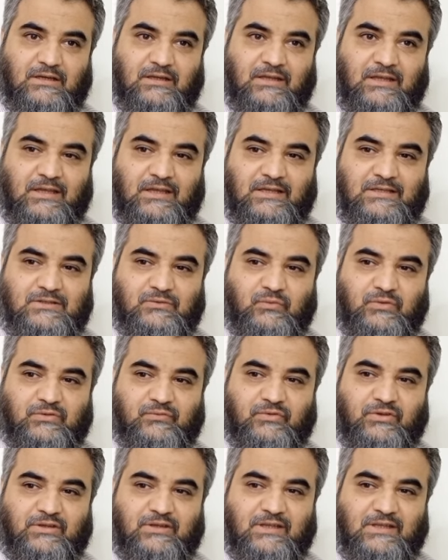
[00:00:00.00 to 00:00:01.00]
haze which
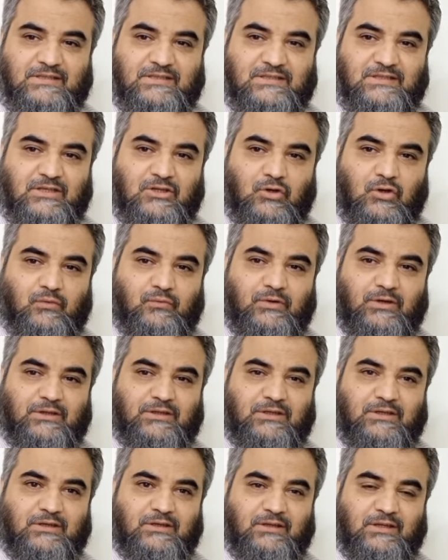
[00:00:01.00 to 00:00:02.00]
we can see over
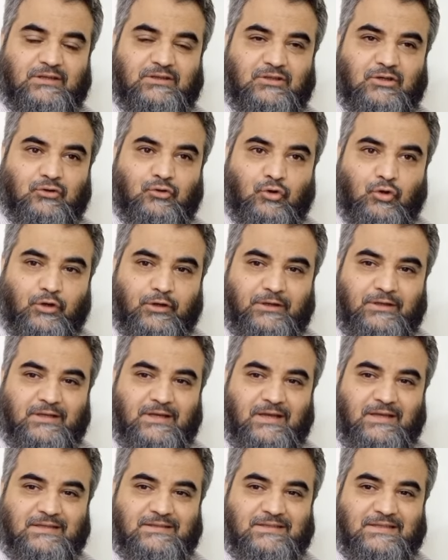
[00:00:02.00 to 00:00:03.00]
there in the
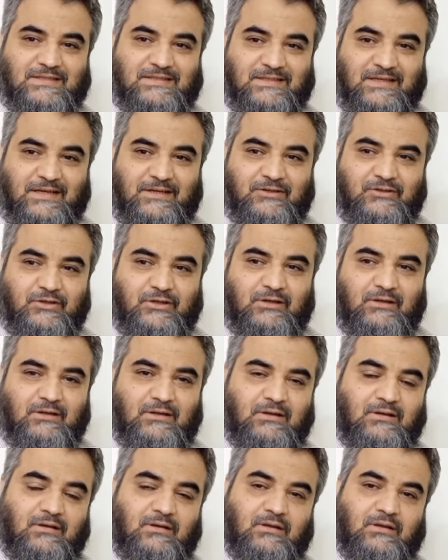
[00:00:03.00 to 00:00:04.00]
cornea in the central,
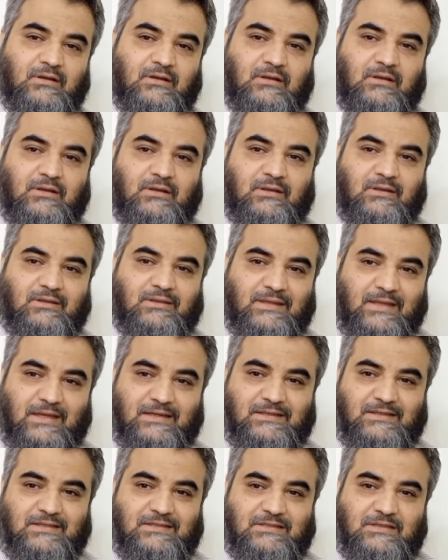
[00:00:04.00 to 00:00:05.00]

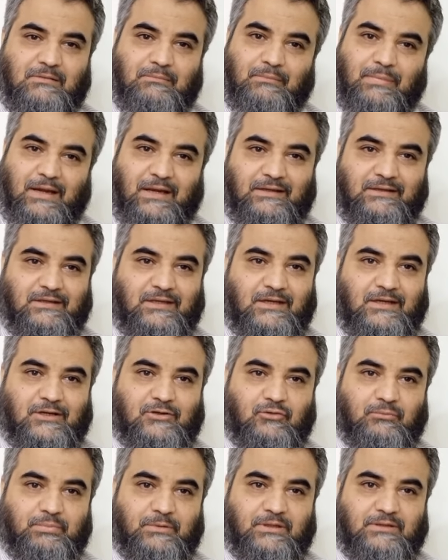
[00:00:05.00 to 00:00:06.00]
that is band
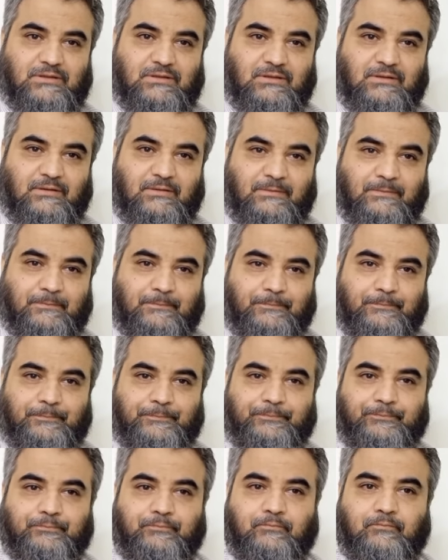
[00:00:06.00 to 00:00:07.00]
keratopathy.
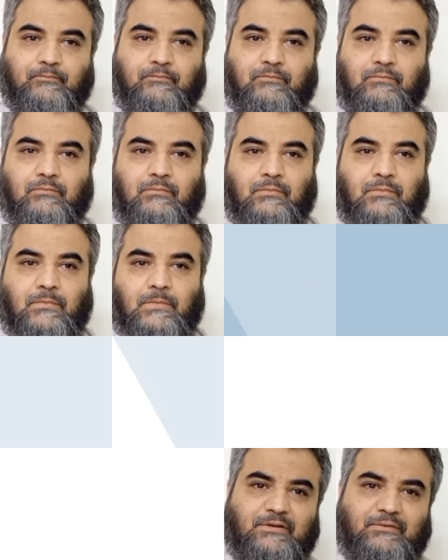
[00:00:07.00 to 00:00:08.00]
There are
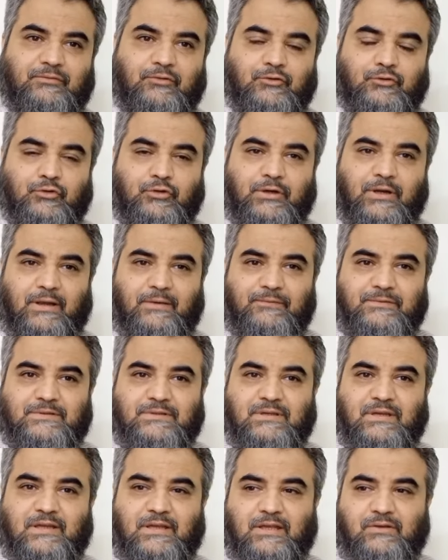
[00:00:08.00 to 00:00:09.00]
some other
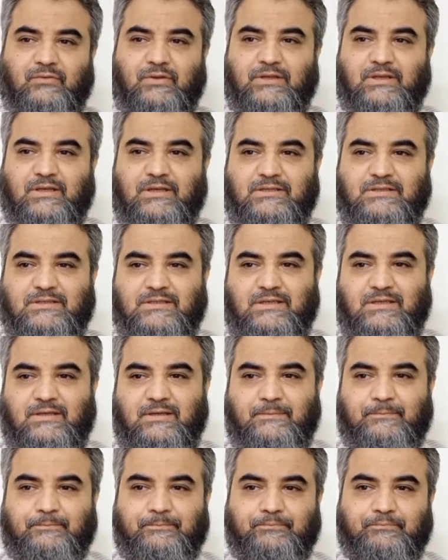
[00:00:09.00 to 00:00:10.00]
photographs. Here we can
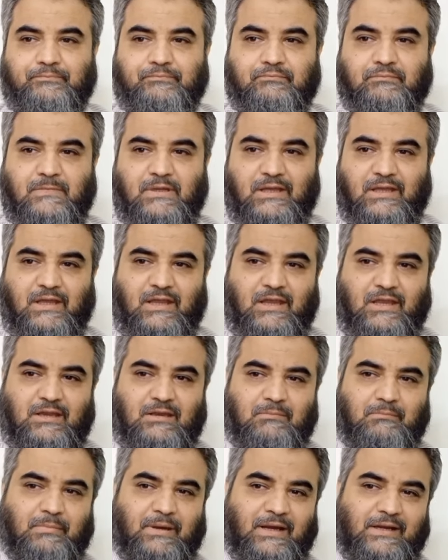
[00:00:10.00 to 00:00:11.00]
see
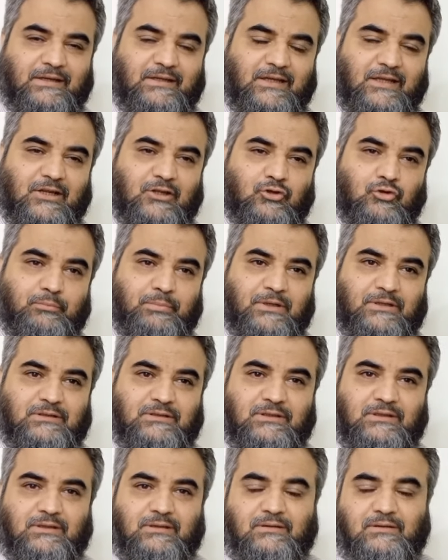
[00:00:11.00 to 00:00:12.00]
again band
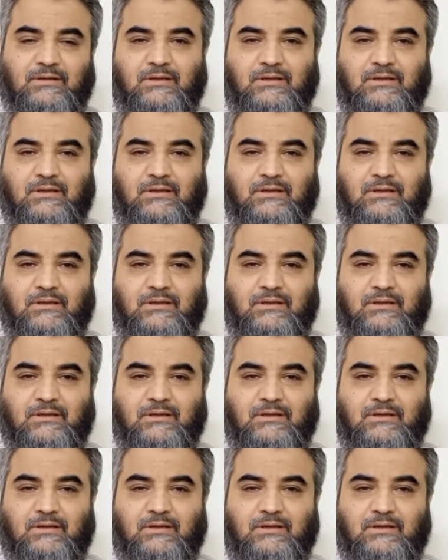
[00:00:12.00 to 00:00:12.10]
keratopathy,